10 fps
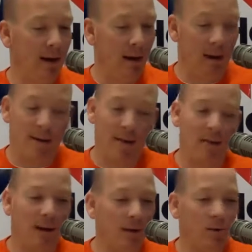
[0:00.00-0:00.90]
Again, that
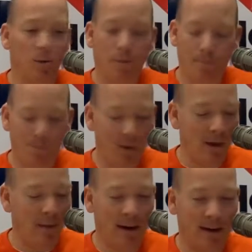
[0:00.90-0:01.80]
schedule,
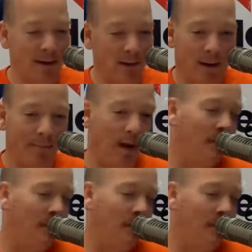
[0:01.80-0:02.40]
Gamecock Nation,